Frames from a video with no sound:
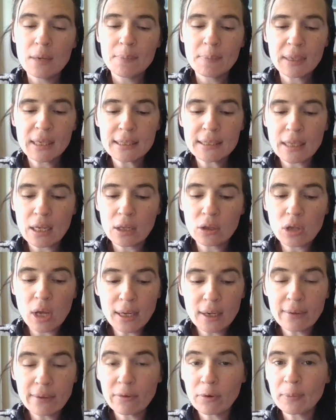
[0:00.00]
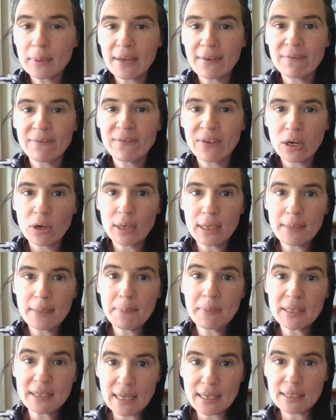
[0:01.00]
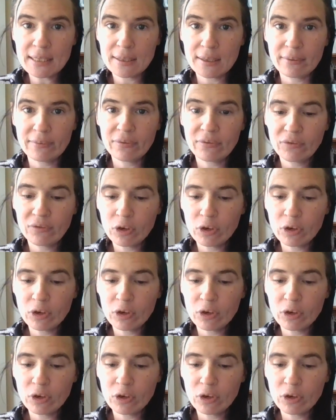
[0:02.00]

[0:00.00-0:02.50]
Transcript: because a lot of them get very possessive,